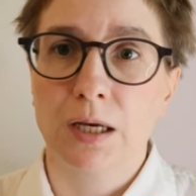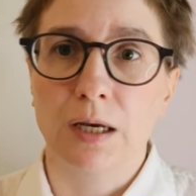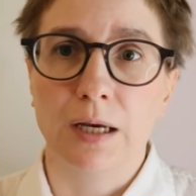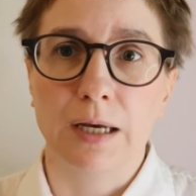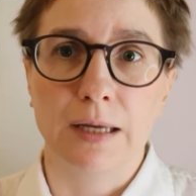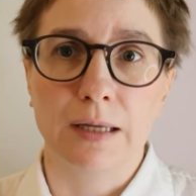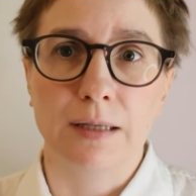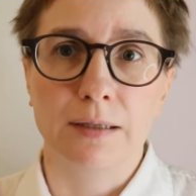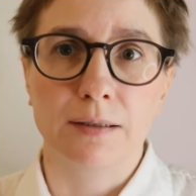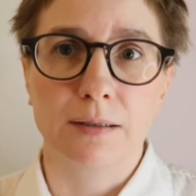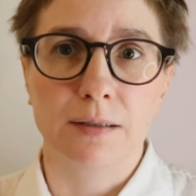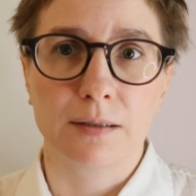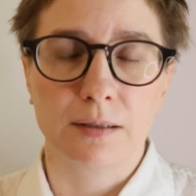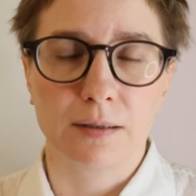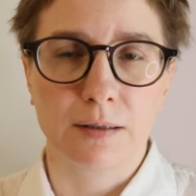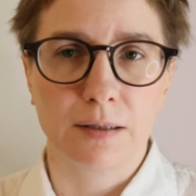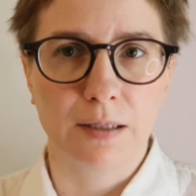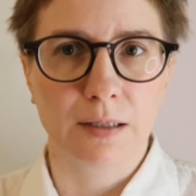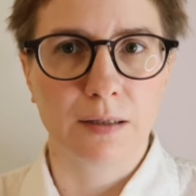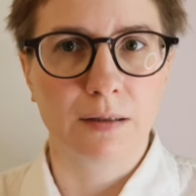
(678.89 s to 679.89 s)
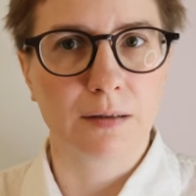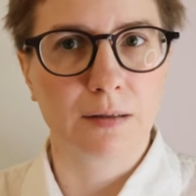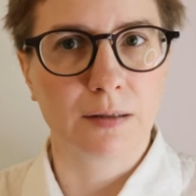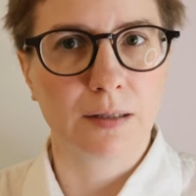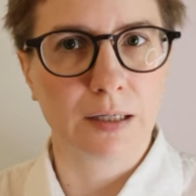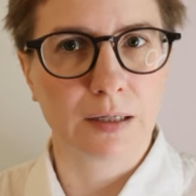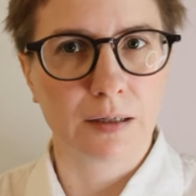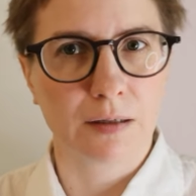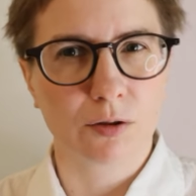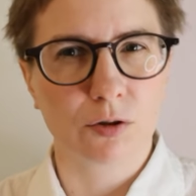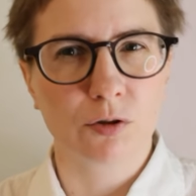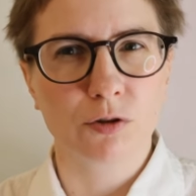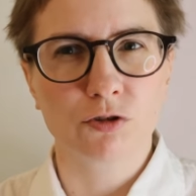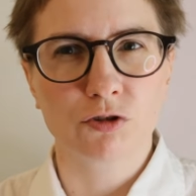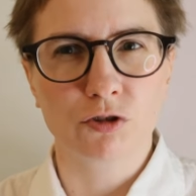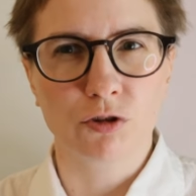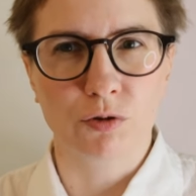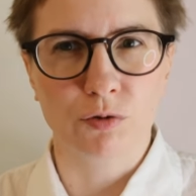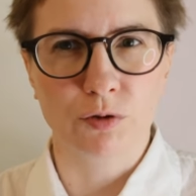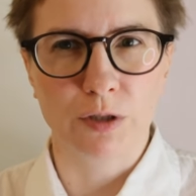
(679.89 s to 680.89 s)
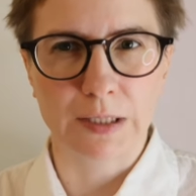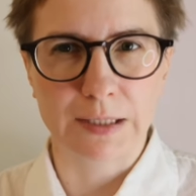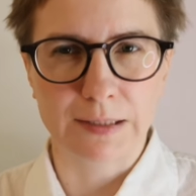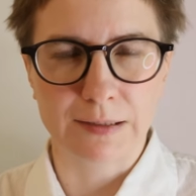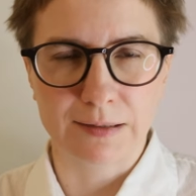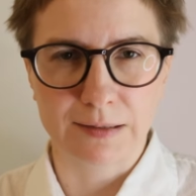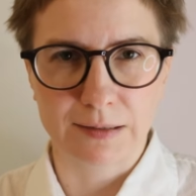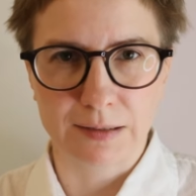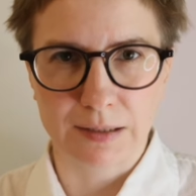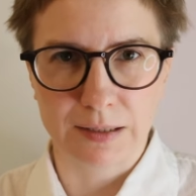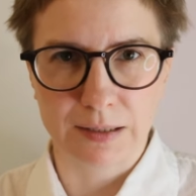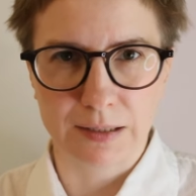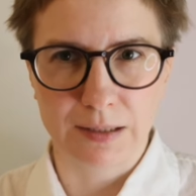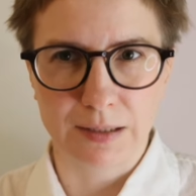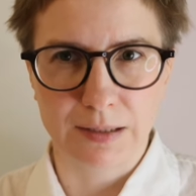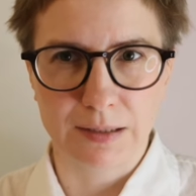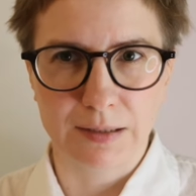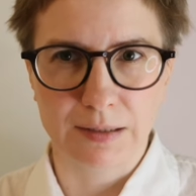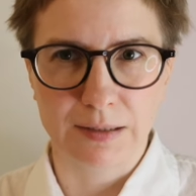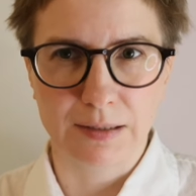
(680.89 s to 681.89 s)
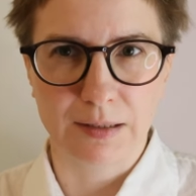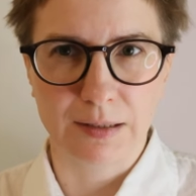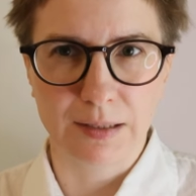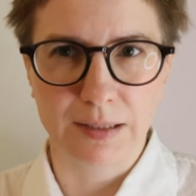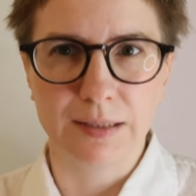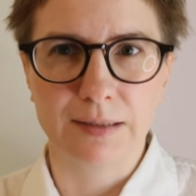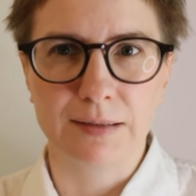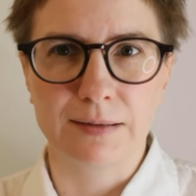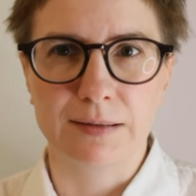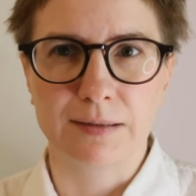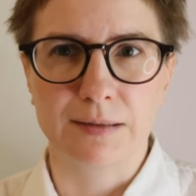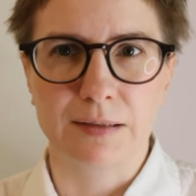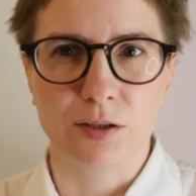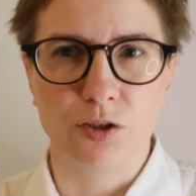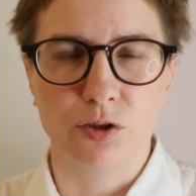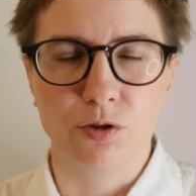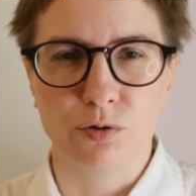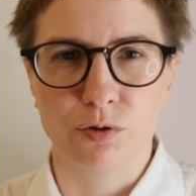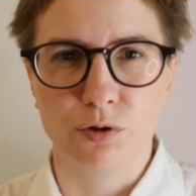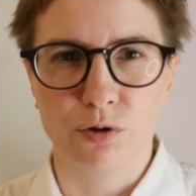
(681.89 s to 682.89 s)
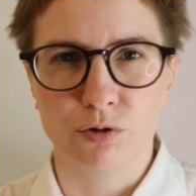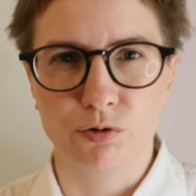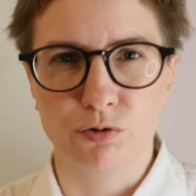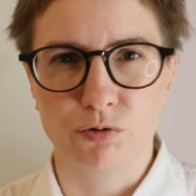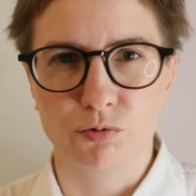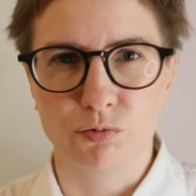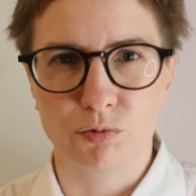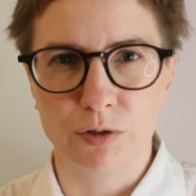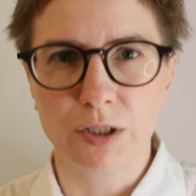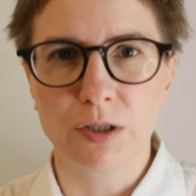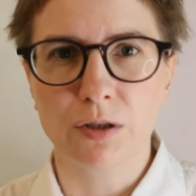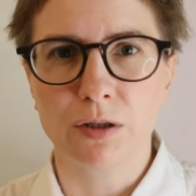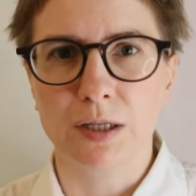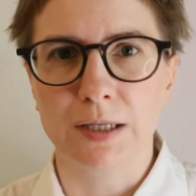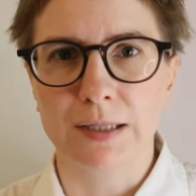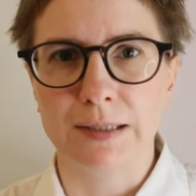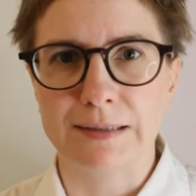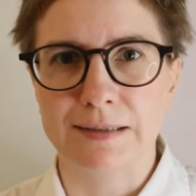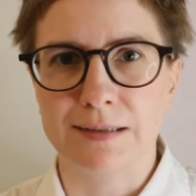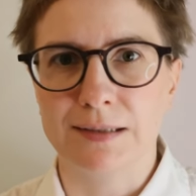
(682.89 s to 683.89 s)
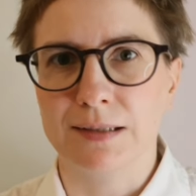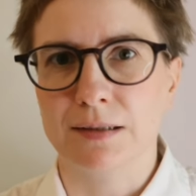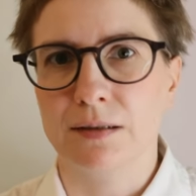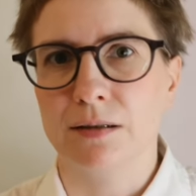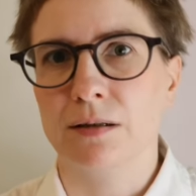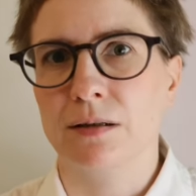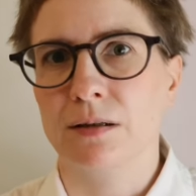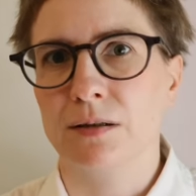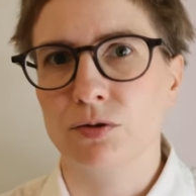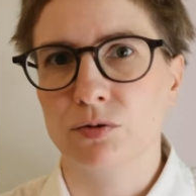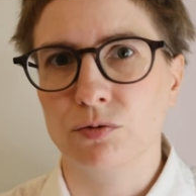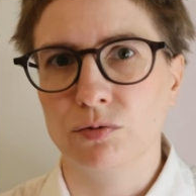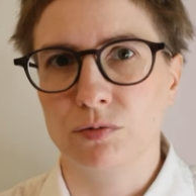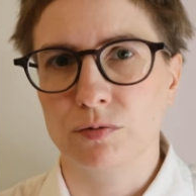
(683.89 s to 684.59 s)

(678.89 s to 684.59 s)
and there are also these things you don't realize are